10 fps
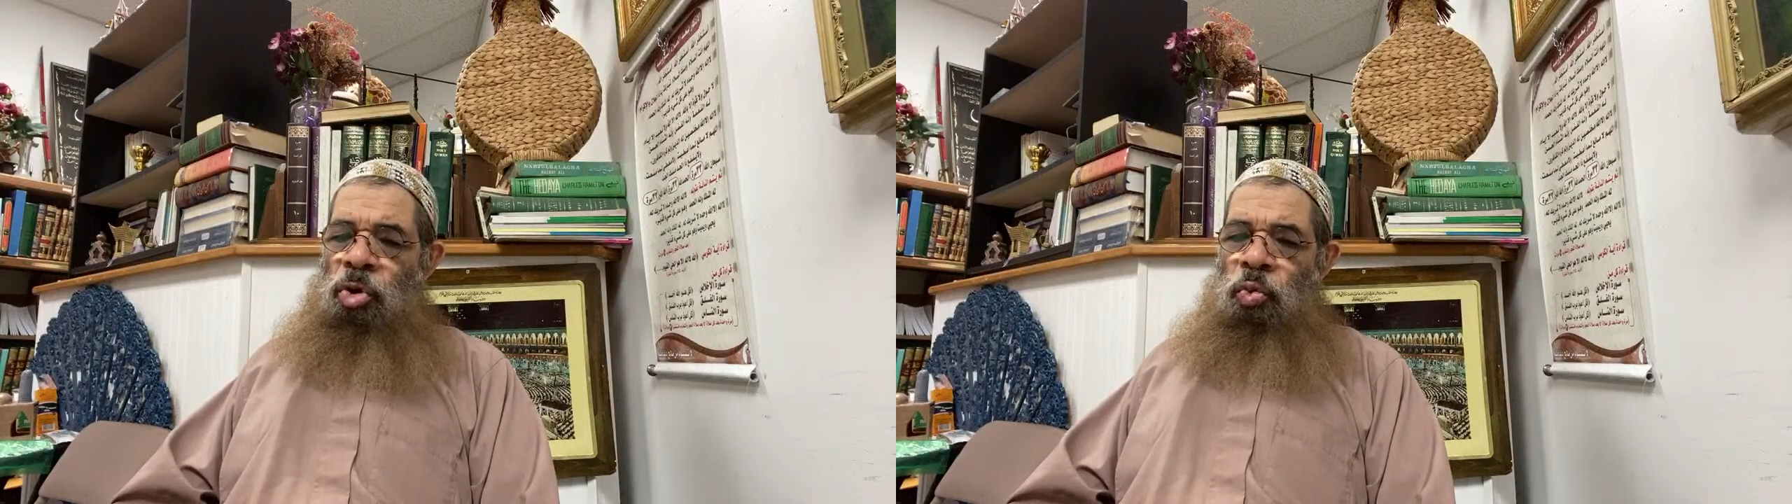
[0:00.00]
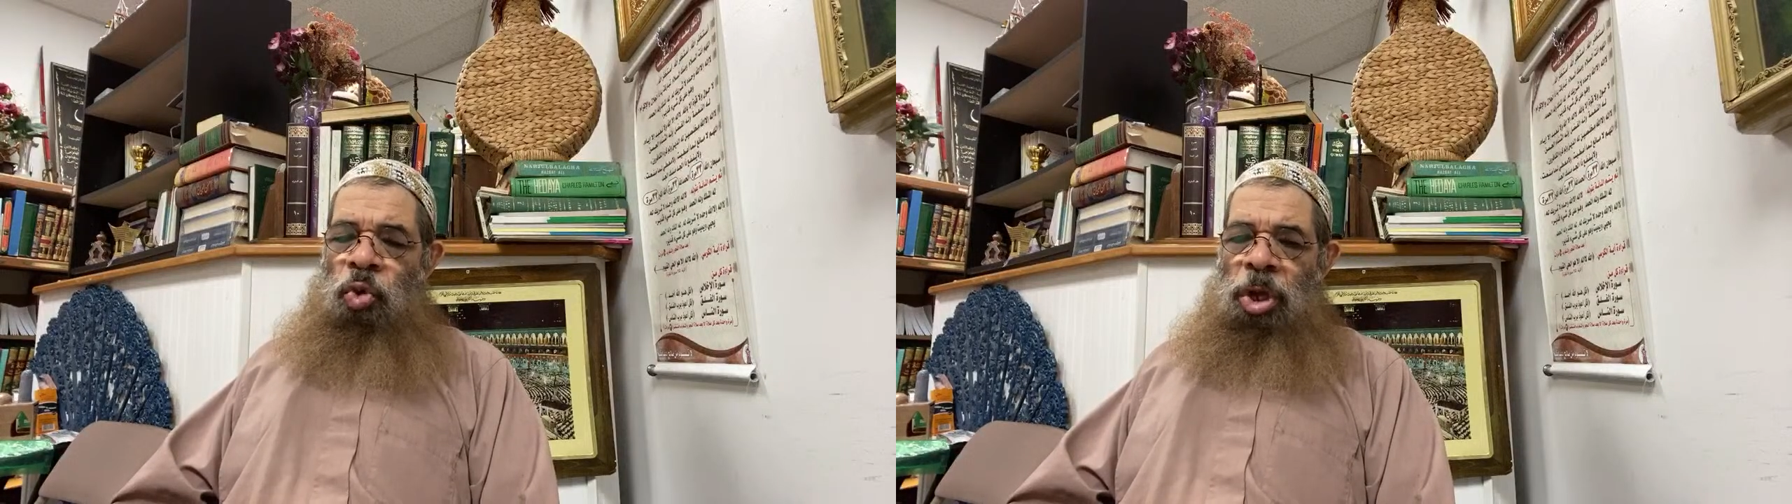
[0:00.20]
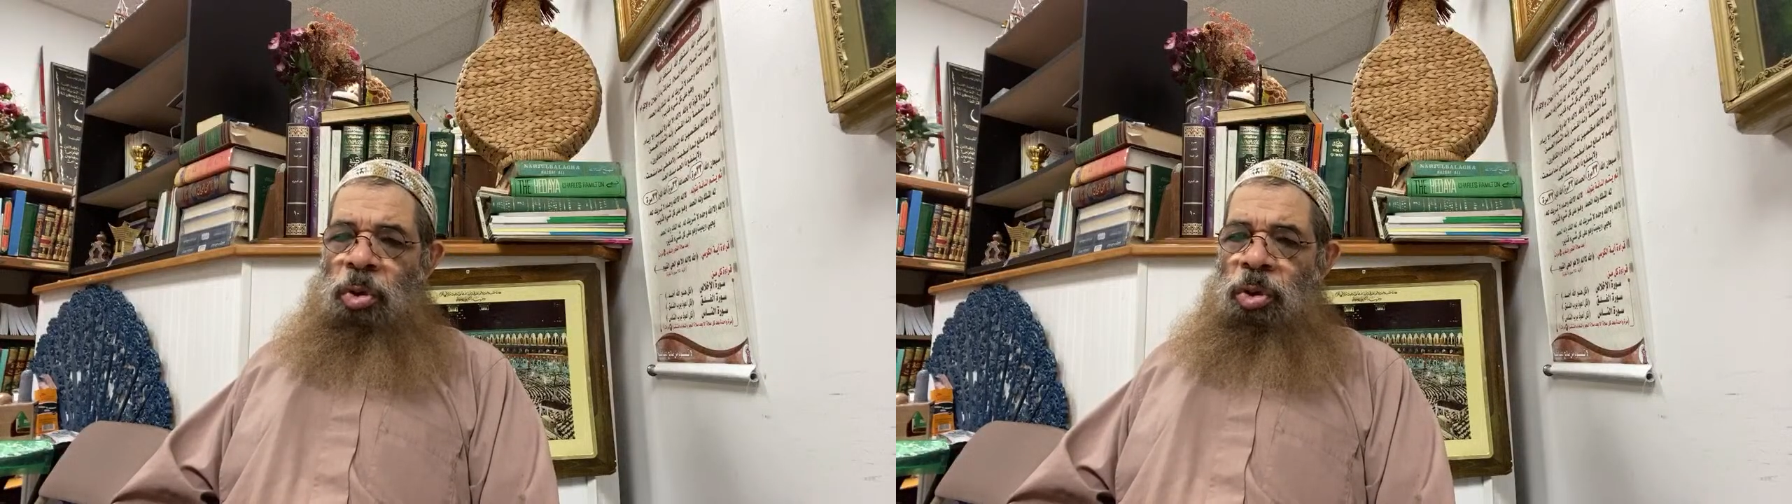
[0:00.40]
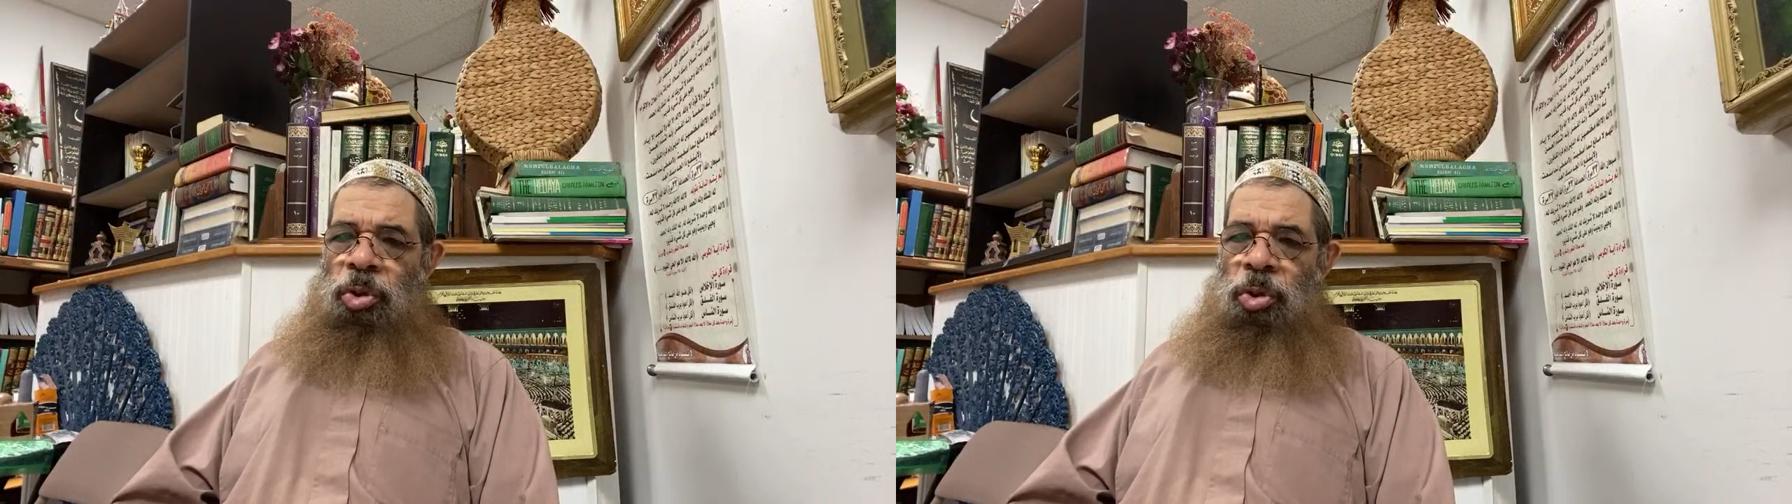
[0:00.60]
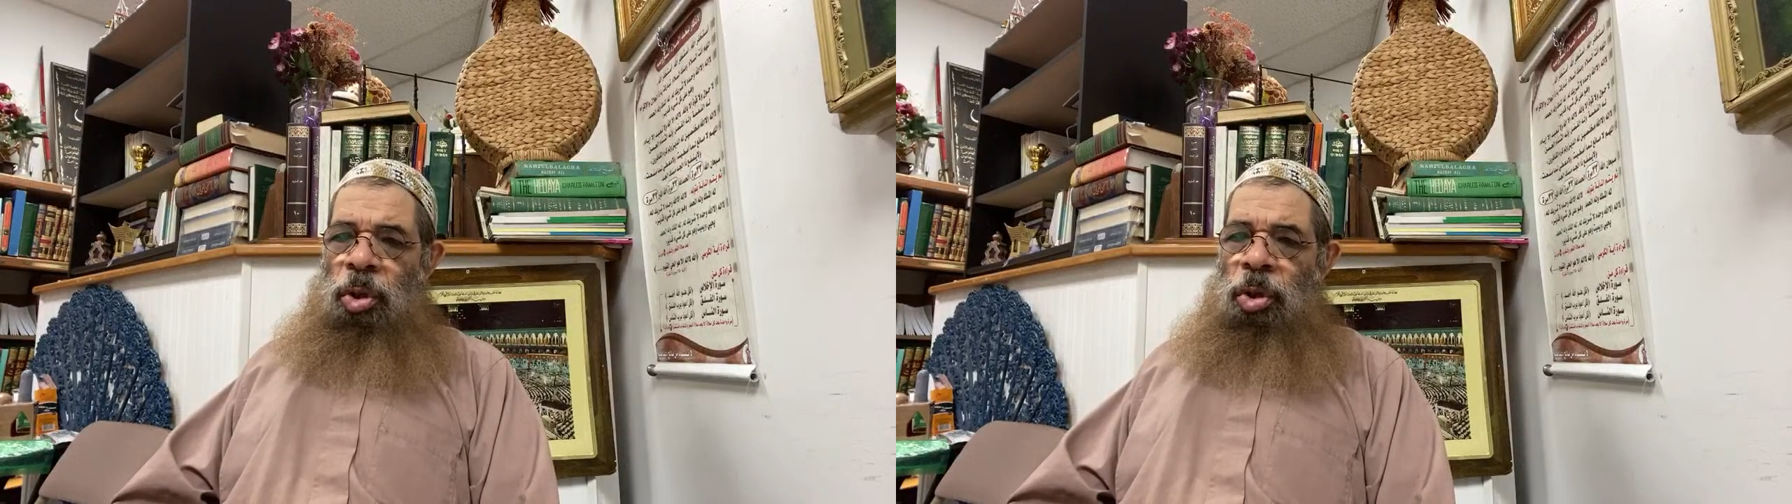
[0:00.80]
We could
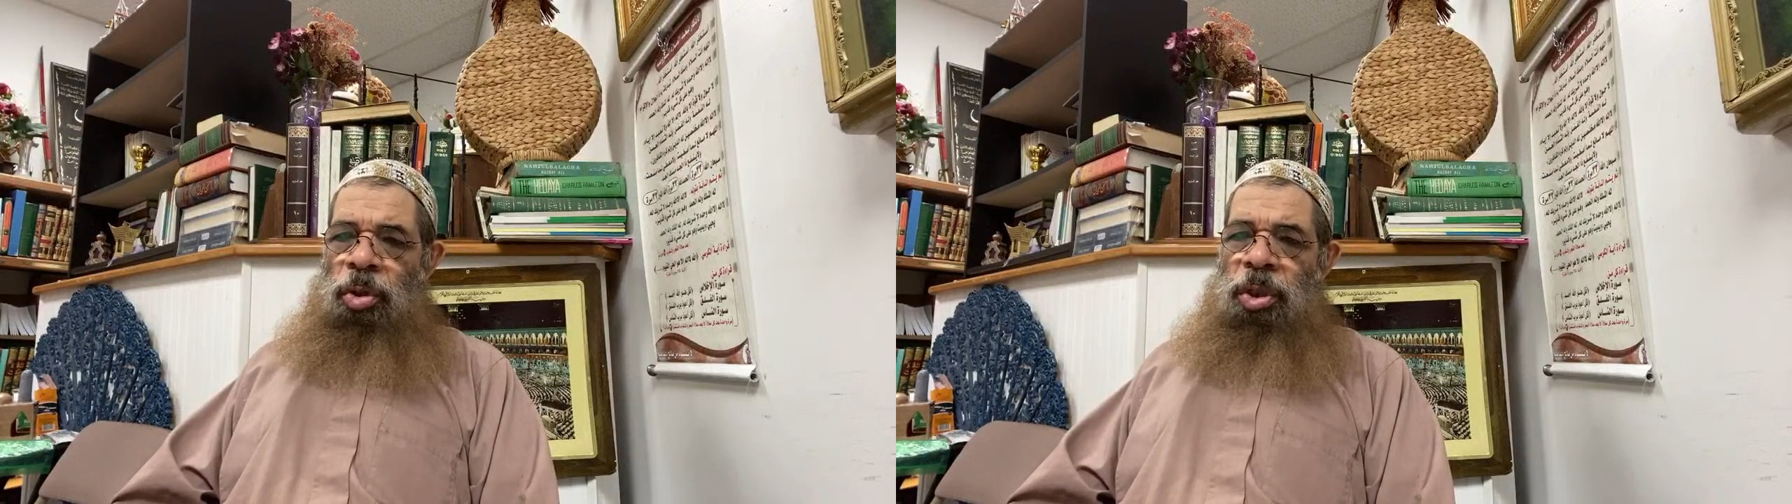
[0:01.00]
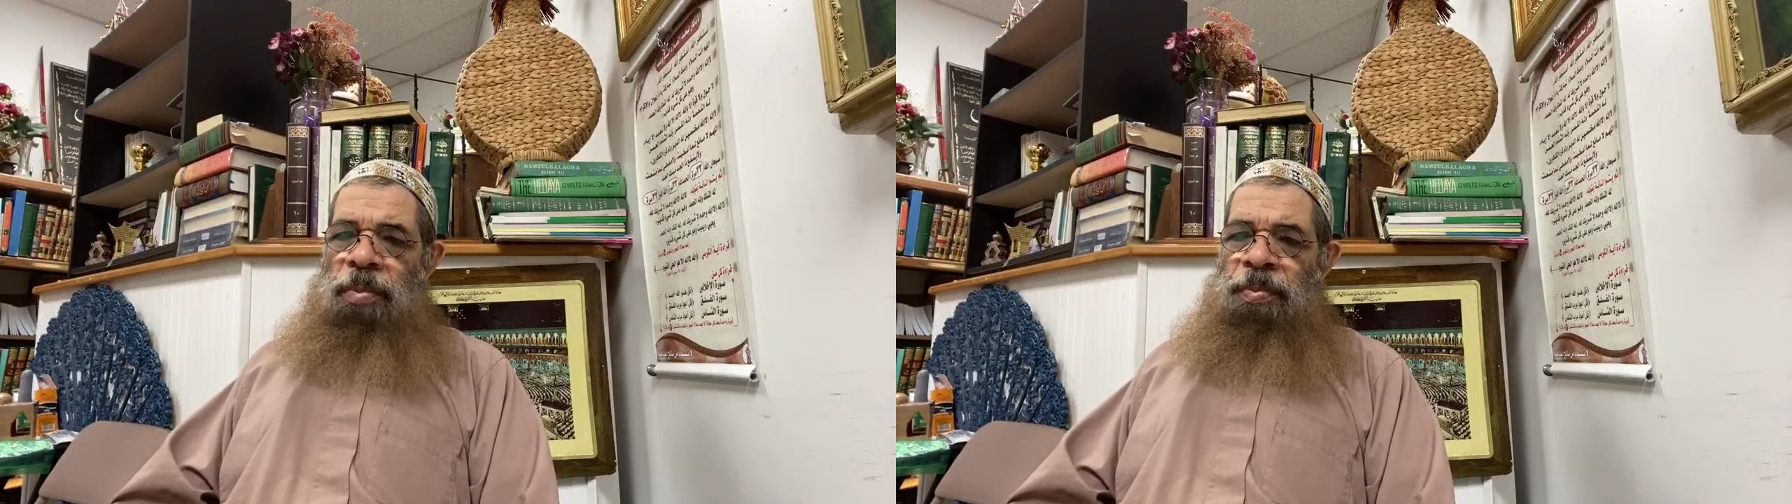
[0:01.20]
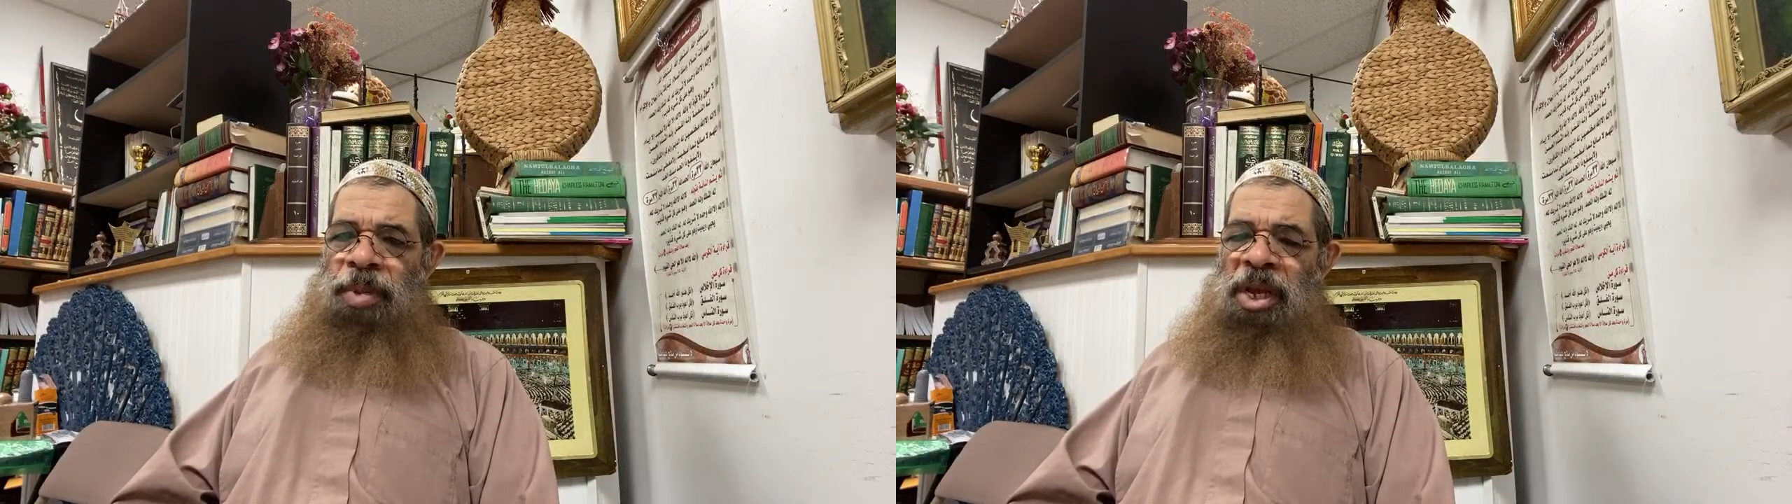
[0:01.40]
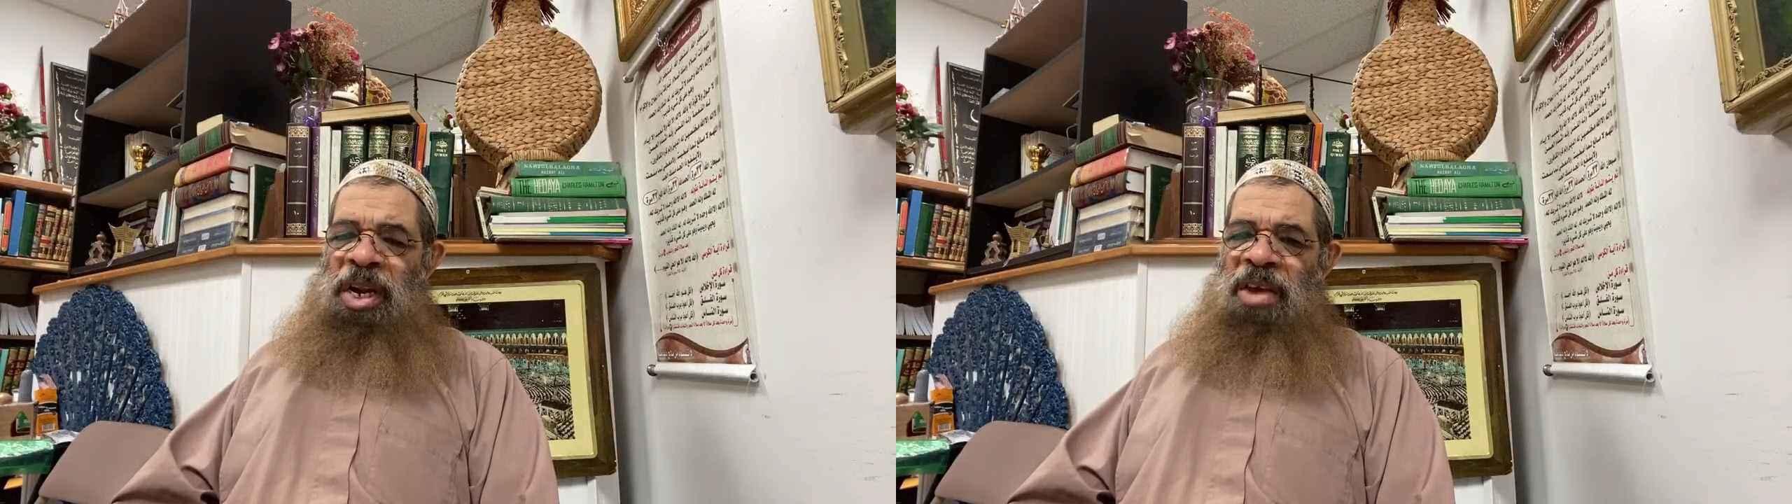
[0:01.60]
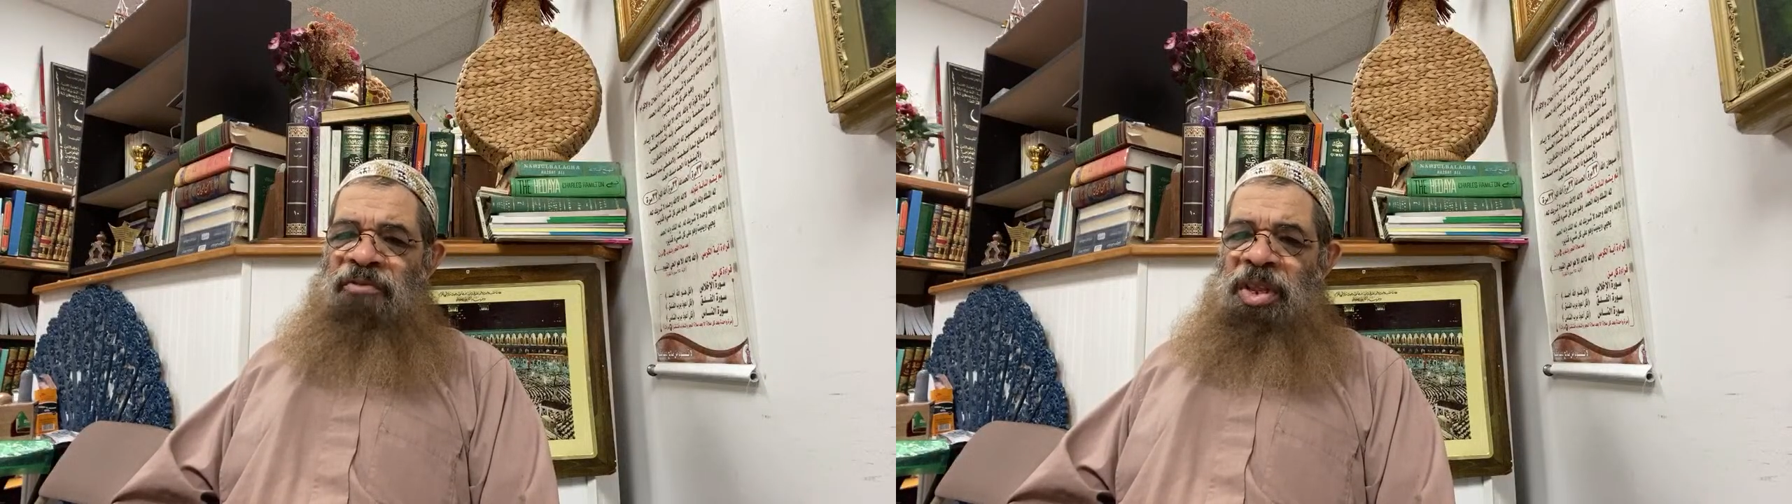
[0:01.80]
not be
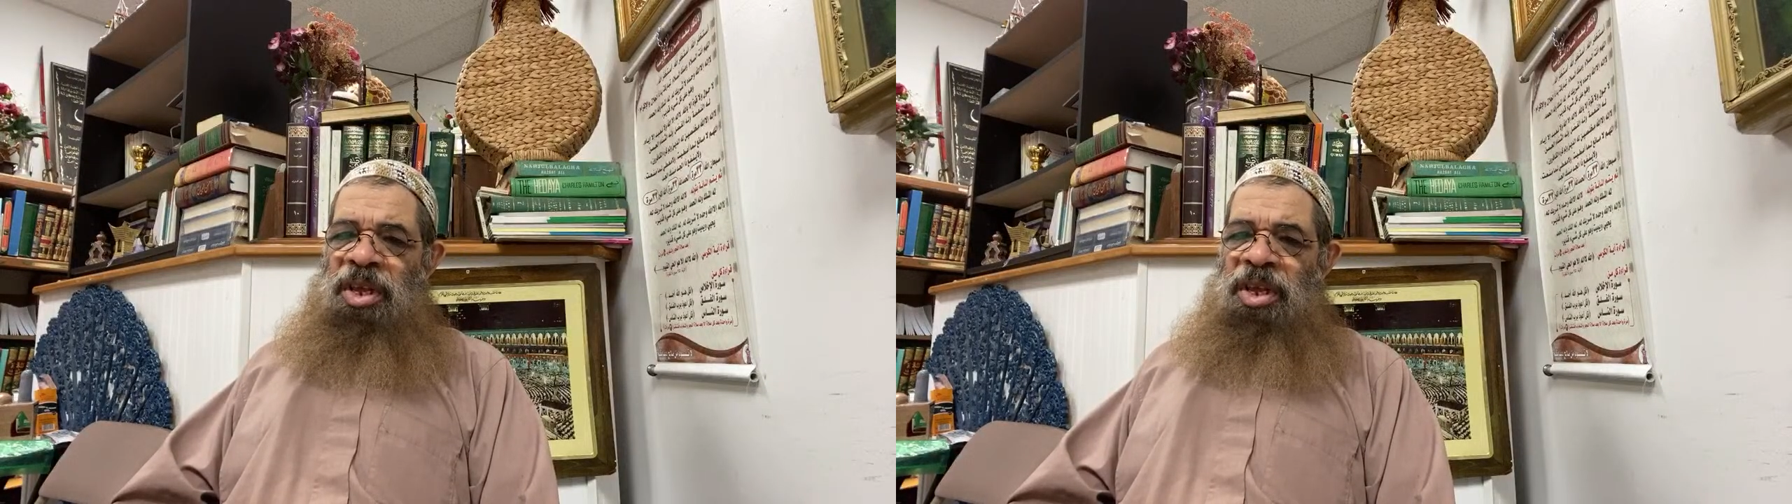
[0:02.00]
living